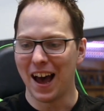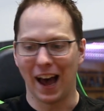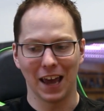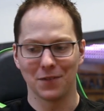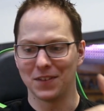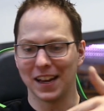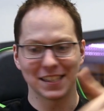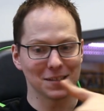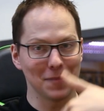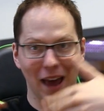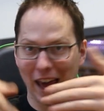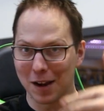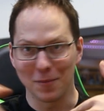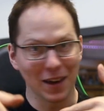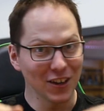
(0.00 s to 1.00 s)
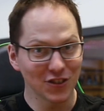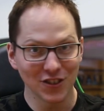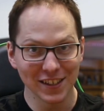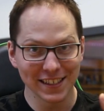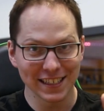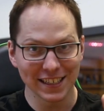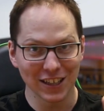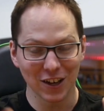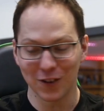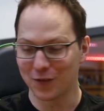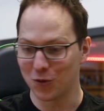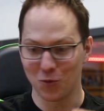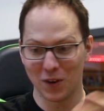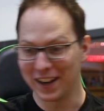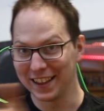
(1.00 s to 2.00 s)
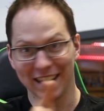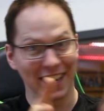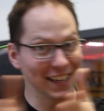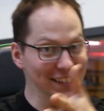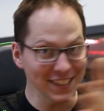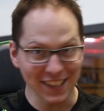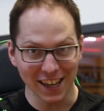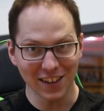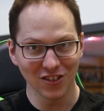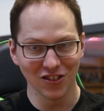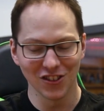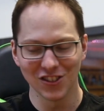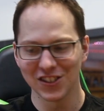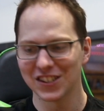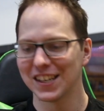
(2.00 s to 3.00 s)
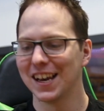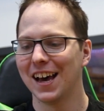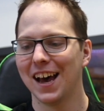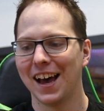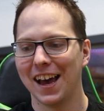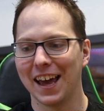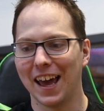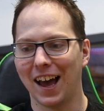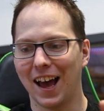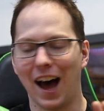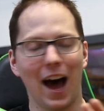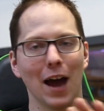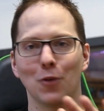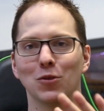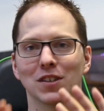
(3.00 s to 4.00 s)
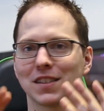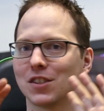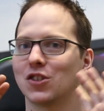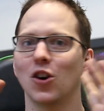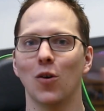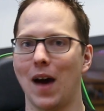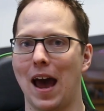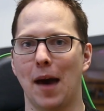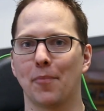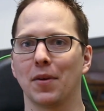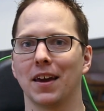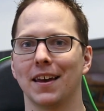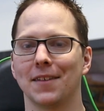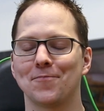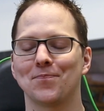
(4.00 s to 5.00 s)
I even had some animations in there for when it cycles. I was so happy.